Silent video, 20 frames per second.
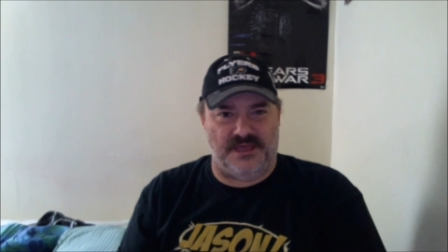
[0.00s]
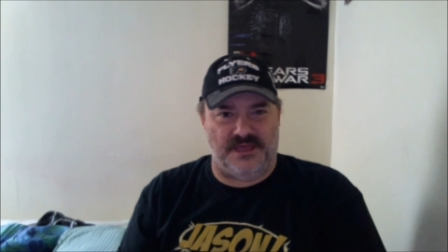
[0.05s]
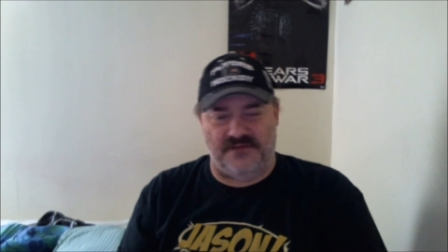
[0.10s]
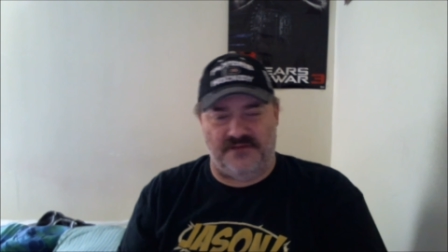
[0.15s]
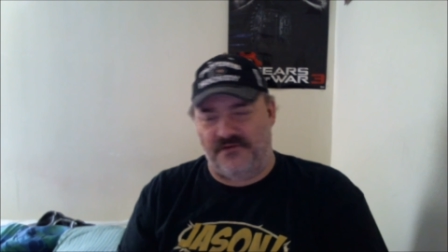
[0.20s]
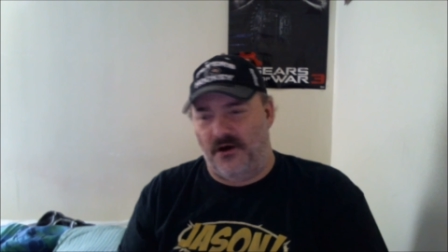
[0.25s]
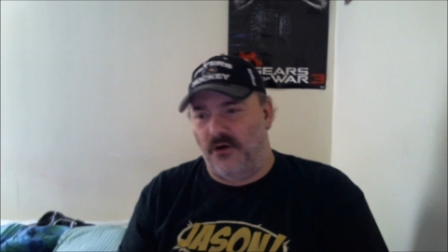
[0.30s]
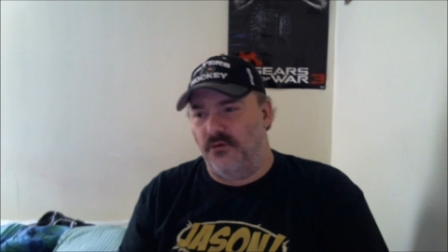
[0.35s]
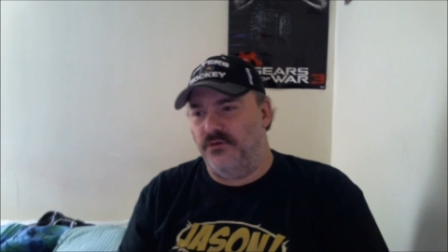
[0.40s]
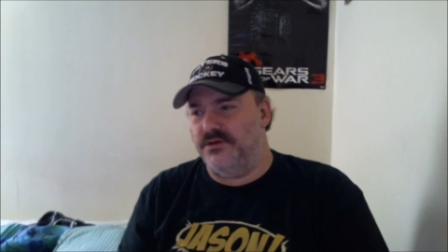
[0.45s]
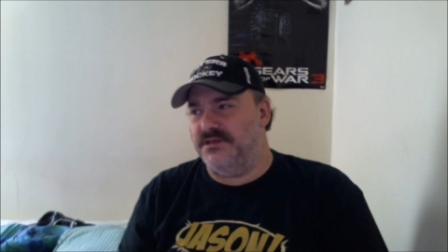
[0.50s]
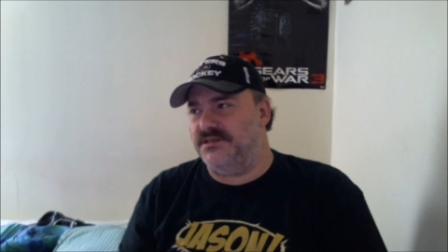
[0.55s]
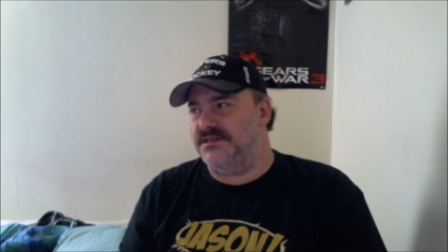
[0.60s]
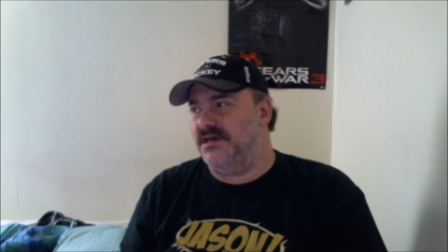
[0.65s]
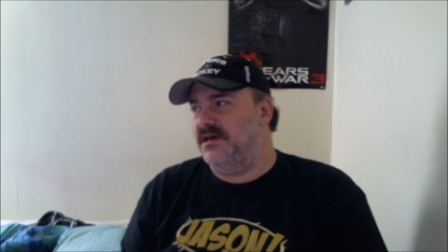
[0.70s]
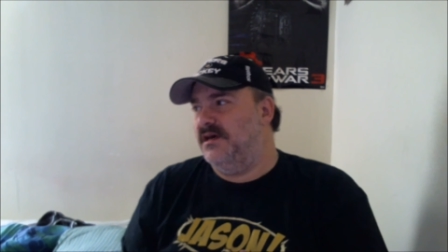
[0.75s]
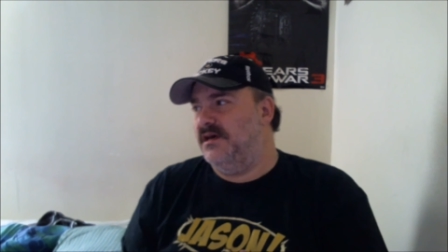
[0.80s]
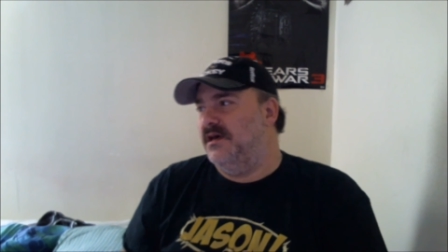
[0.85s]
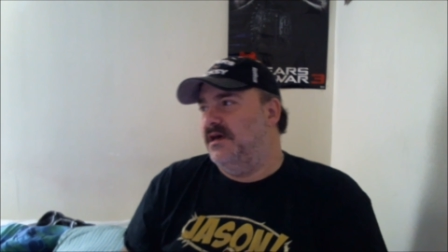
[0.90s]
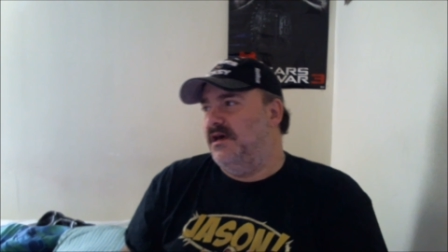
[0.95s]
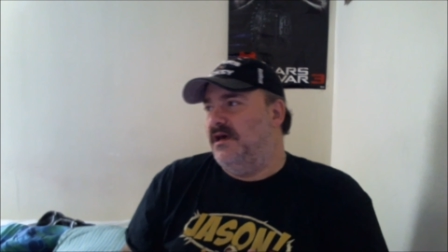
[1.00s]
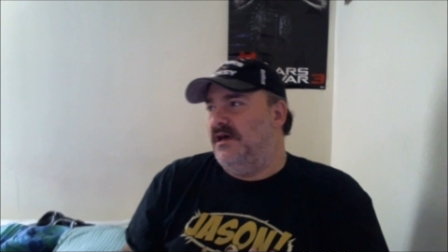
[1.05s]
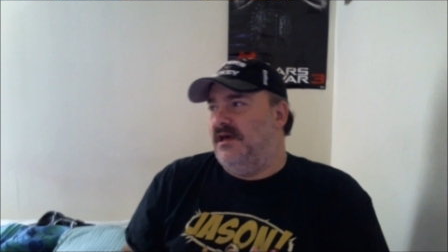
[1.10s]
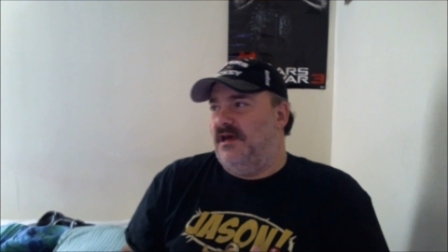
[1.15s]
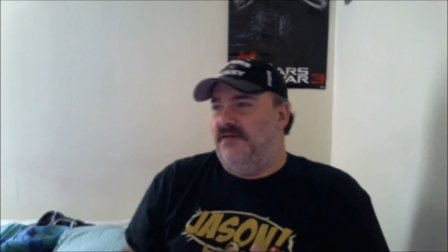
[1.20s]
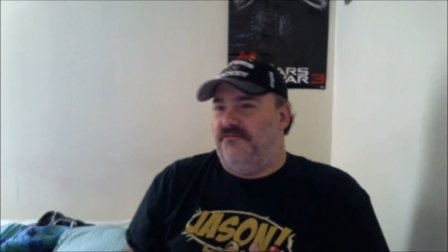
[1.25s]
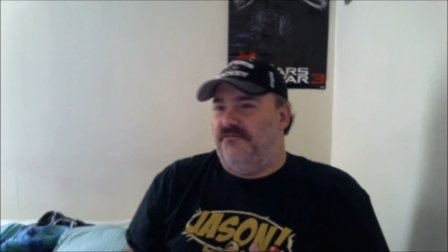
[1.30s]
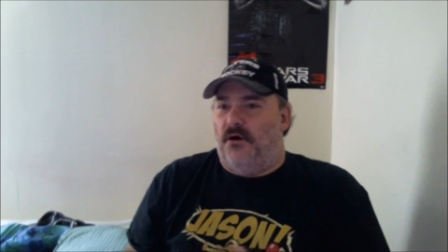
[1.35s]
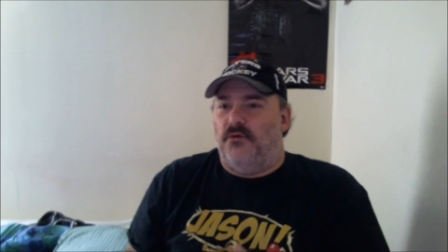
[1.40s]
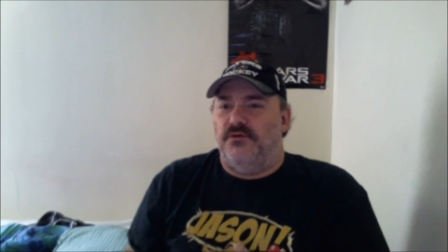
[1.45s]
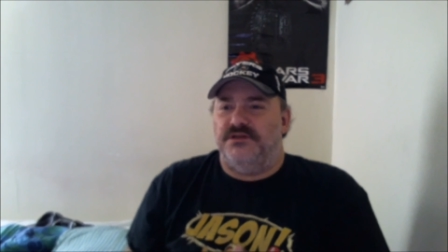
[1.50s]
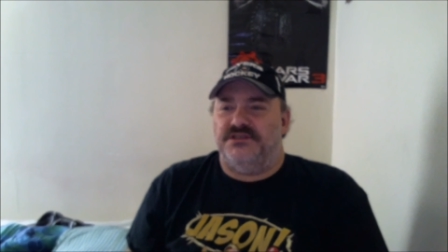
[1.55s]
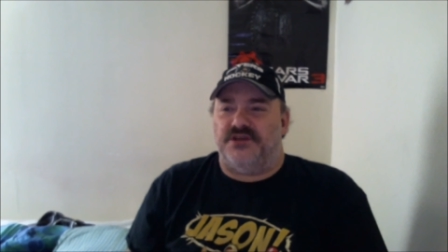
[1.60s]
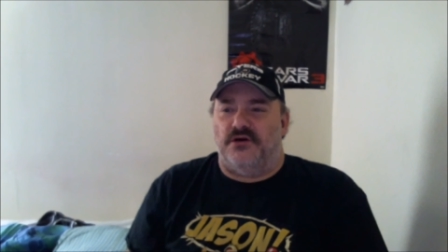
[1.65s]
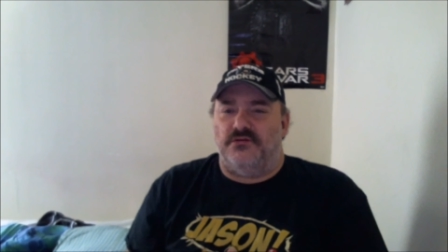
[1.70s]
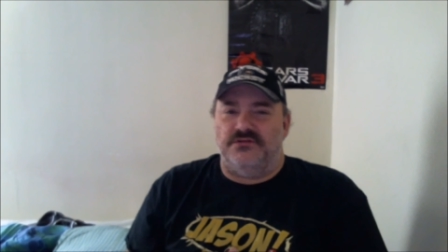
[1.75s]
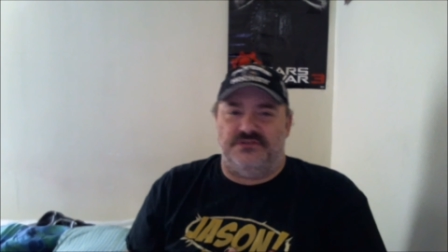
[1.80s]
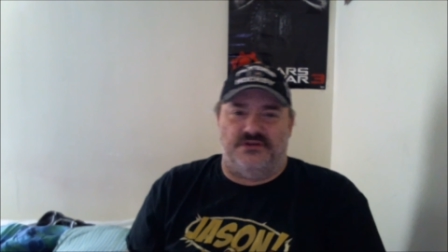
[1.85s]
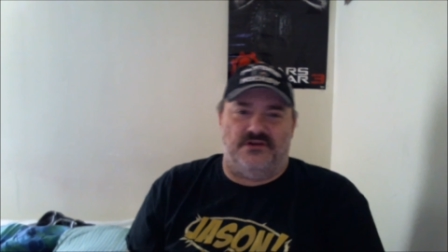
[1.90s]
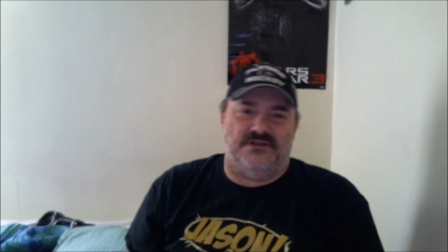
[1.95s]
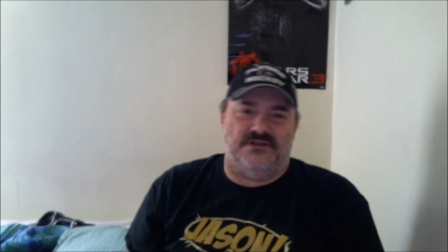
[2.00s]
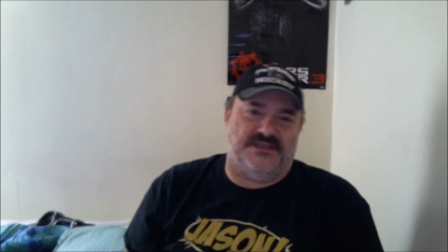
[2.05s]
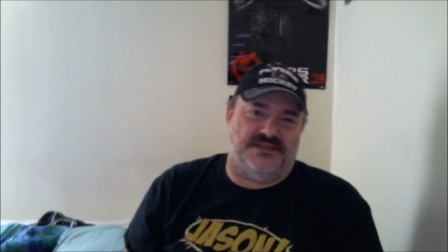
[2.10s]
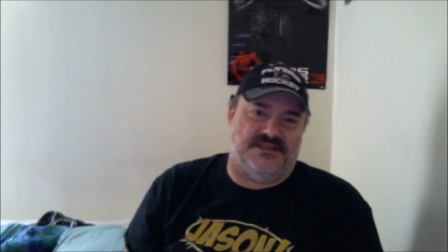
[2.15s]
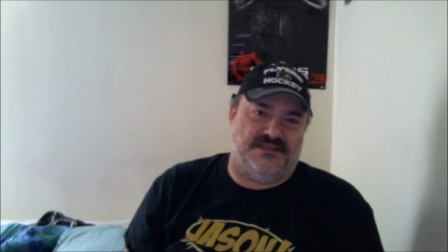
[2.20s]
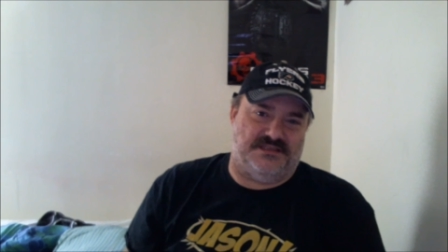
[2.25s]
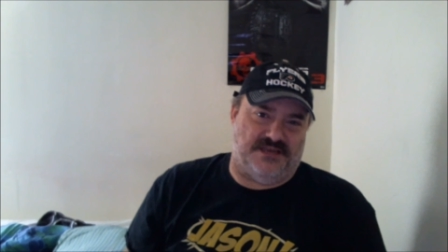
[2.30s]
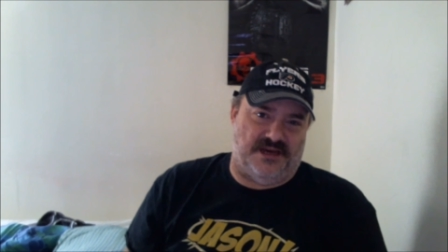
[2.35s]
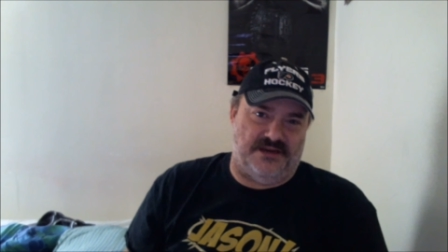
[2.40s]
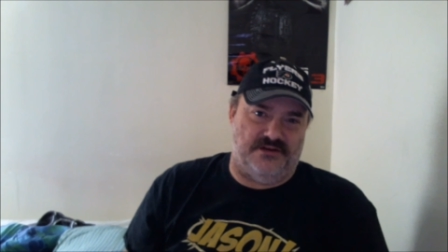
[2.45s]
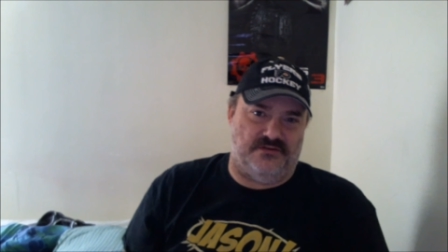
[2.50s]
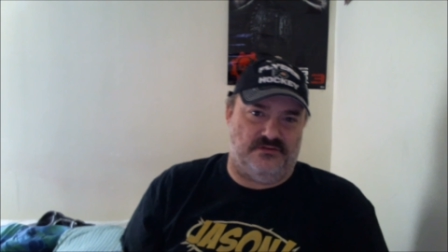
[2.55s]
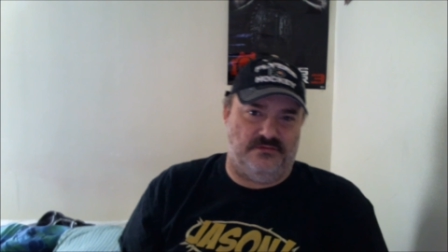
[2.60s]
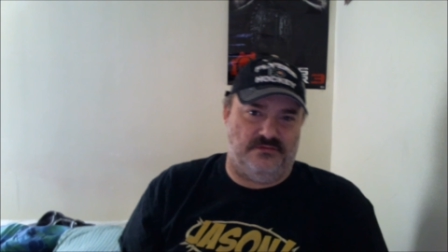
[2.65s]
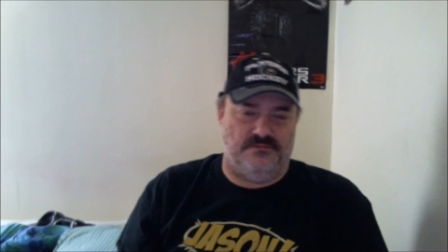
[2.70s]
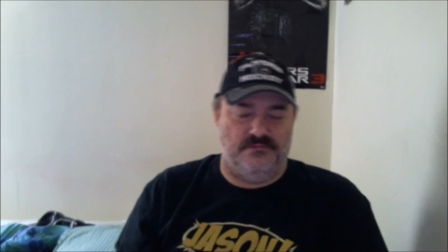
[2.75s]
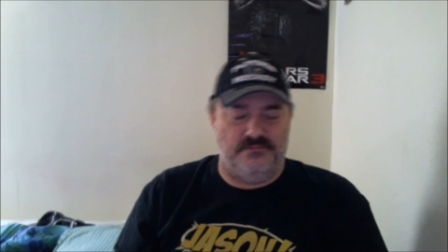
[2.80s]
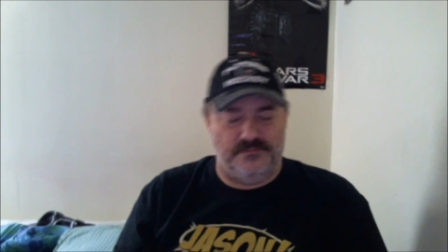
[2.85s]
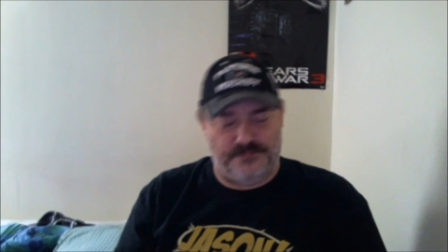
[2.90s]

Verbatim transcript: If Owens if Owens holds on to the title,